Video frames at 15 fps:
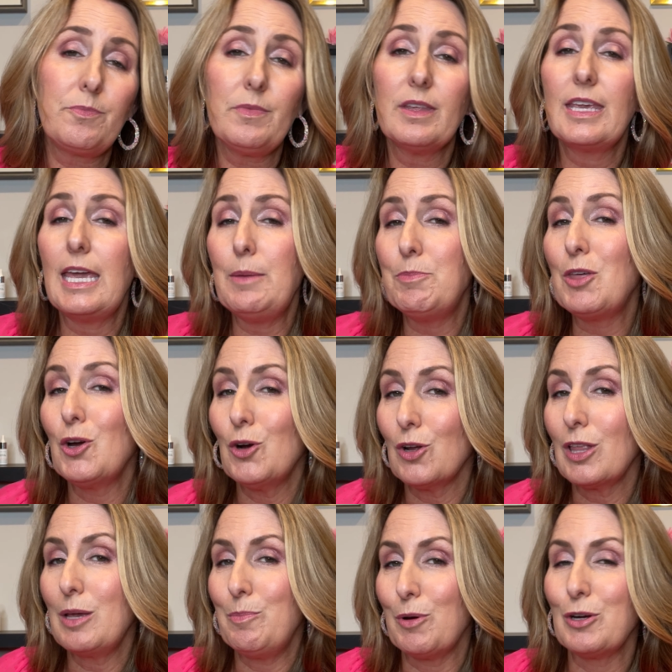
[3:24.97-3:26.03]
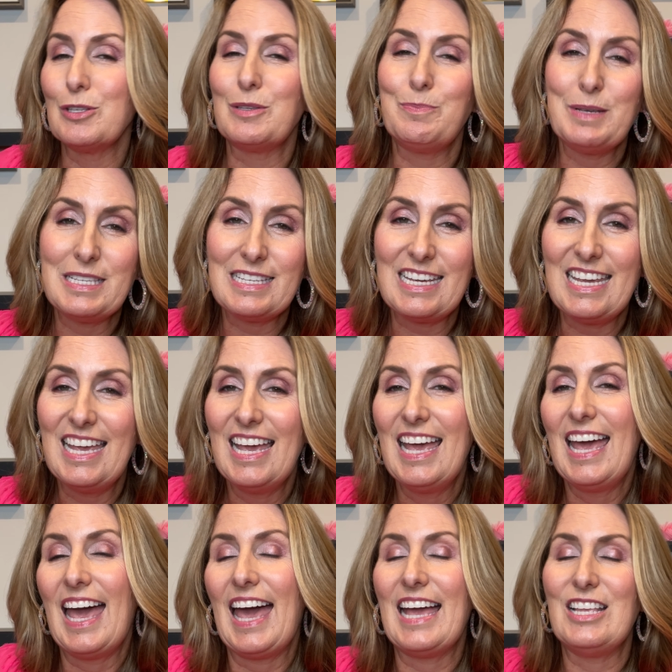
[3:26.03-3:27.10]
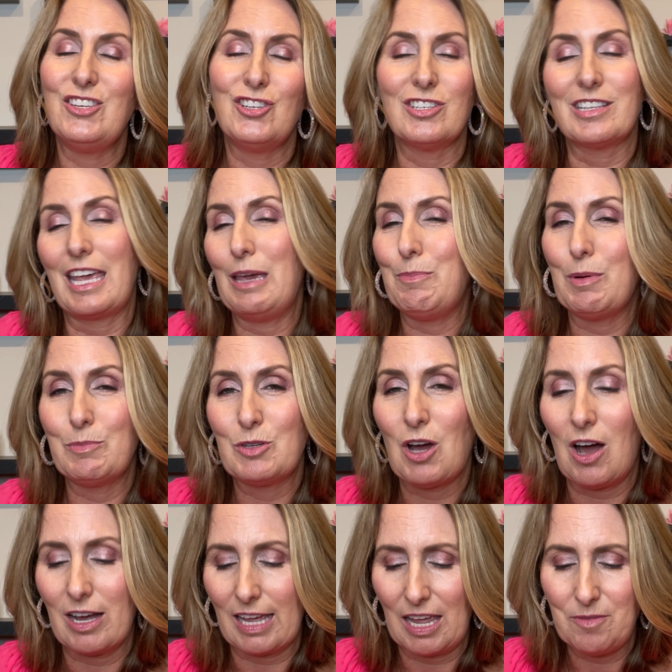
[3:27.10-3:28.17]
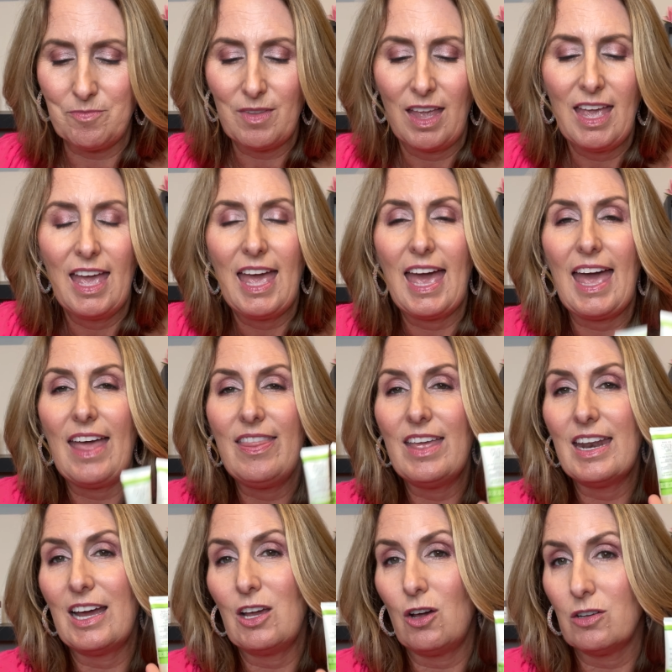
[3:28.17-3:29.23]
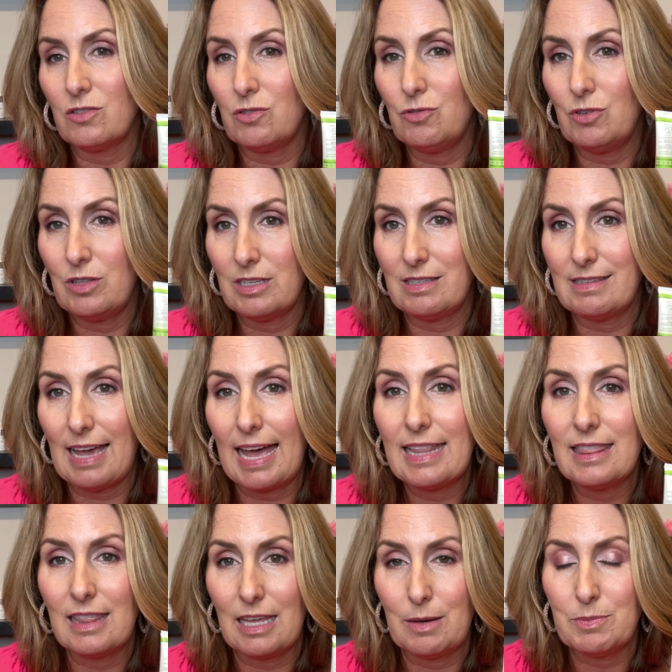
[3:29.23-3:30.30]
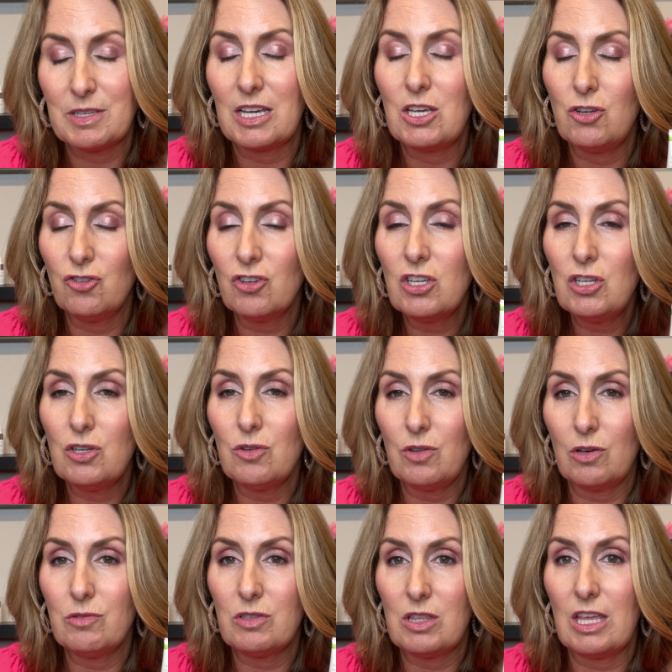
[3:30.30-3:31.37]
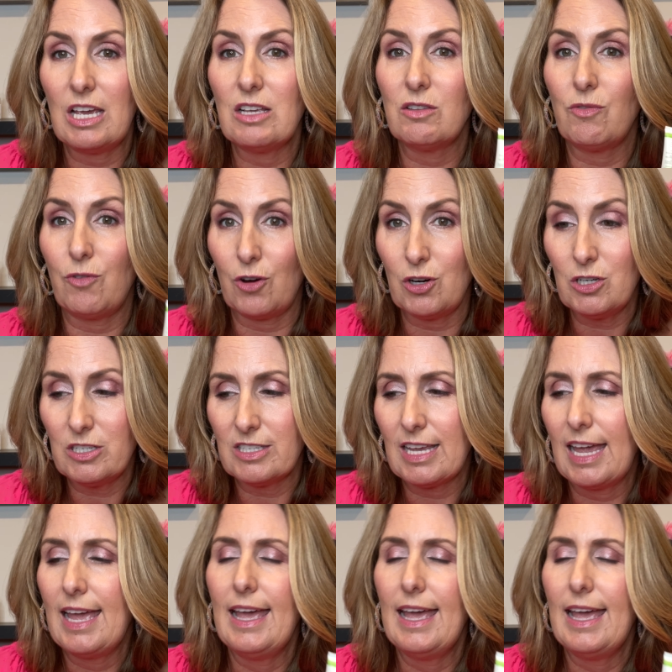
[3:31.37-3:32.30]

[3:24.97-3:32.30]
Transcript: Keep the early birds busy and just keep them talking. And then I also do the satin lips. I usually do those things first.